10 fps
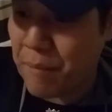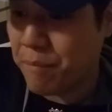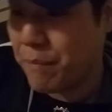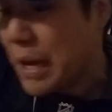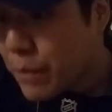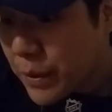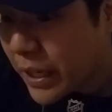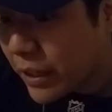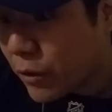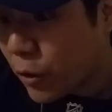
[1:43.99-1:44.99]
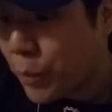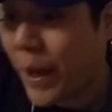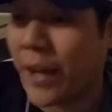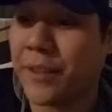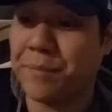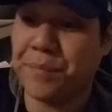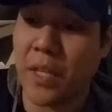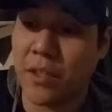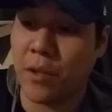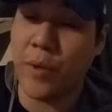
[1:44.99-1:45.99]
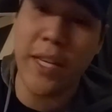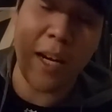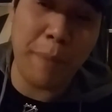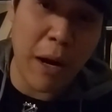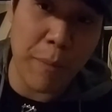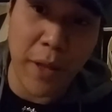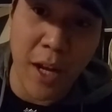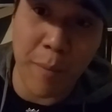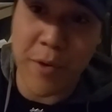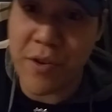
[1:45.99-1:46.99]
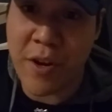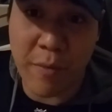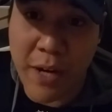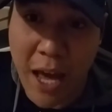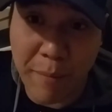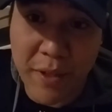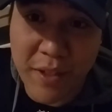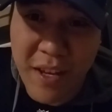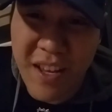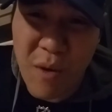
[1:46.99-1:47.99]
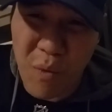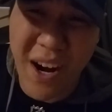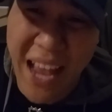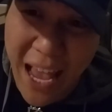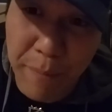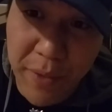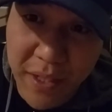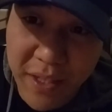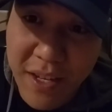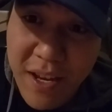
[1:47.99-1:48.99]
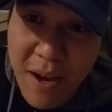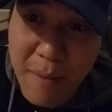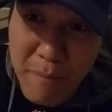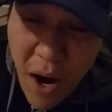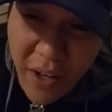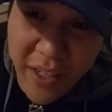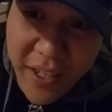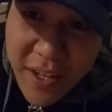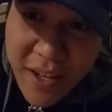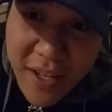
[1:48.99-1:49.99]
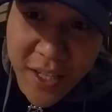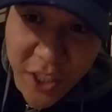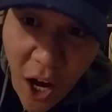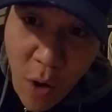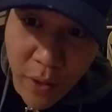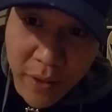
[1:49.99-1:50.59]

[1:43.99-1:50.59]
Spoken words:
Maybe we get a goal back. So we get a power play opportunity. What happens? What happens? Marc Stone.